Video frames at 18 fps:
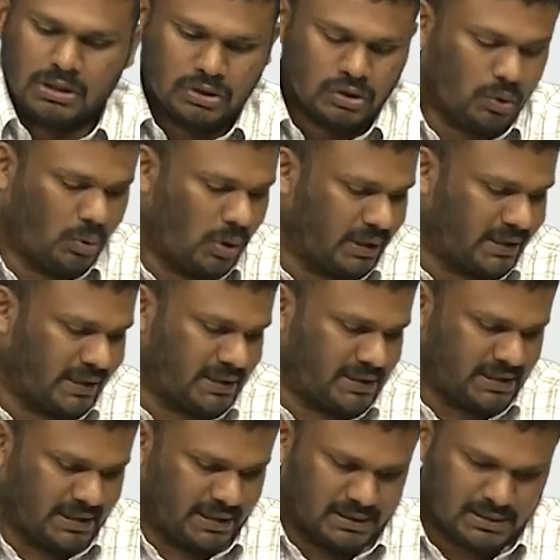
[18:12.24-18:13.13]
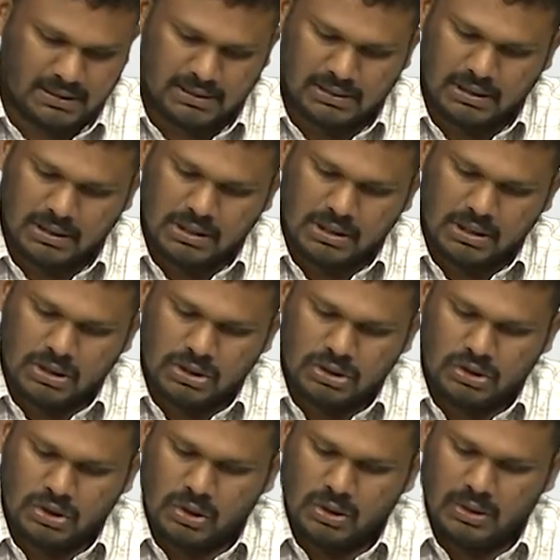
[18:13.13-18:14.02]
So, what it says?
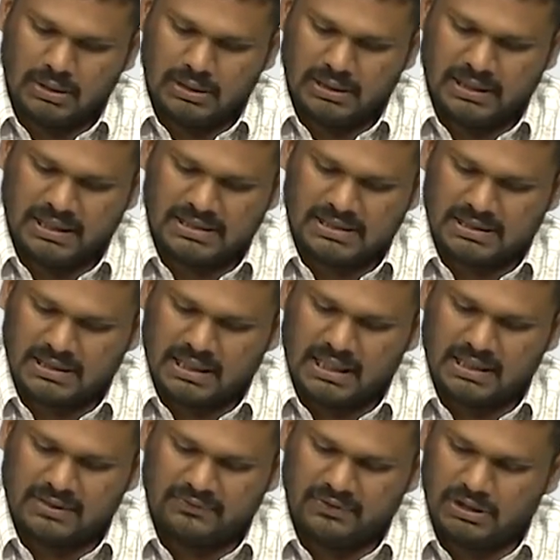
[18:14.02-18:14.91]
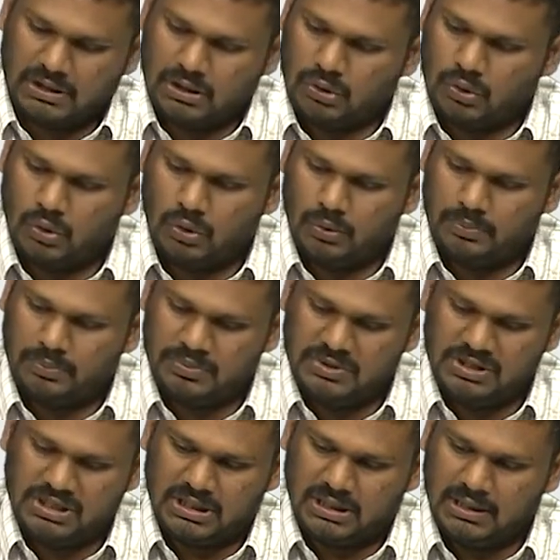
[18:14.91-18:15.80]
So, let us start with the group
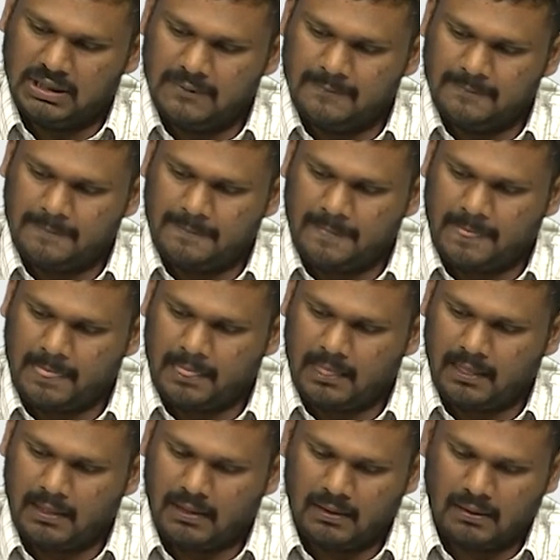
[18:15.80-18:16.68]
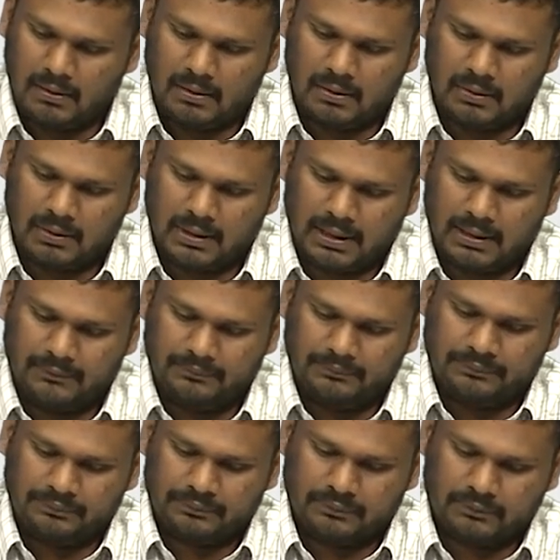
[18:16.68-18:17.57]
G. Okay.
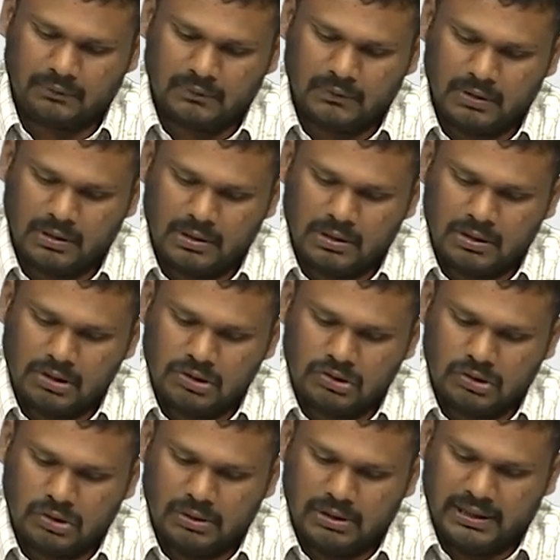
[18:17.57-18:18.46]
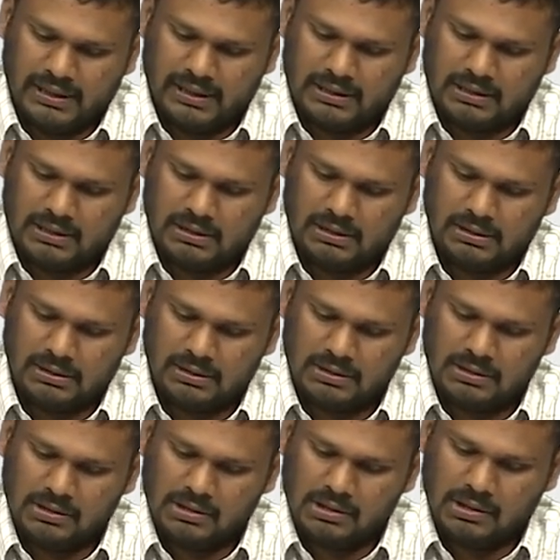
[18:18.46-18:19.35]
So, let
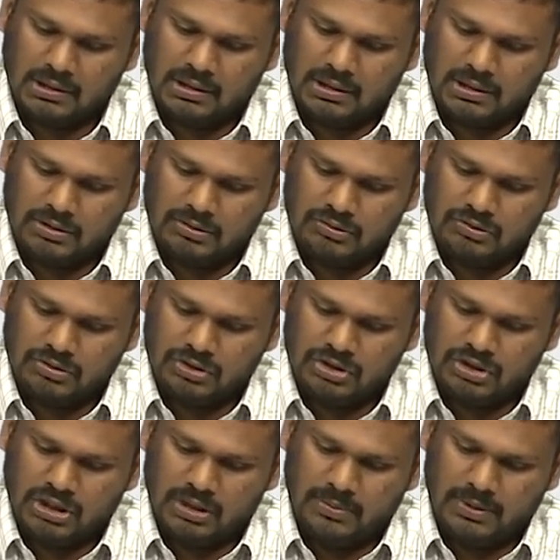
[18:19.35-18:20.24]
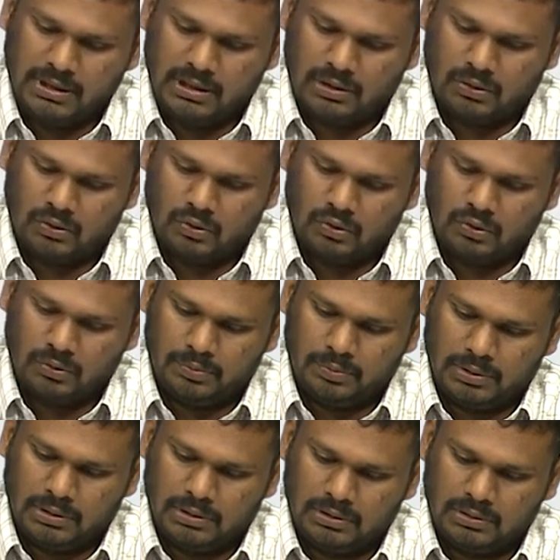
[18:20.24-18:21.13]
G be a
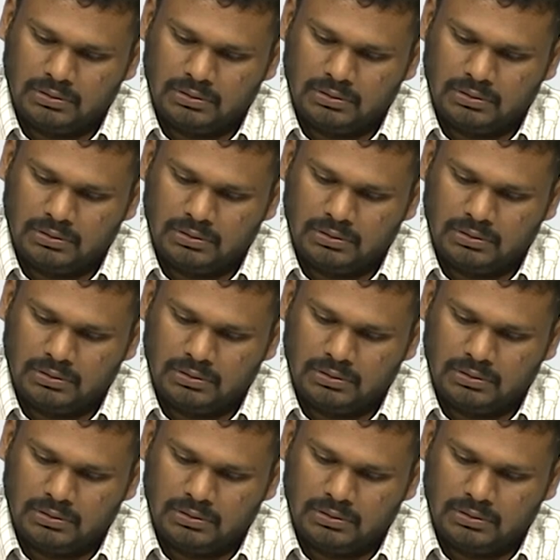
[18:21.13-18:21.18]
group.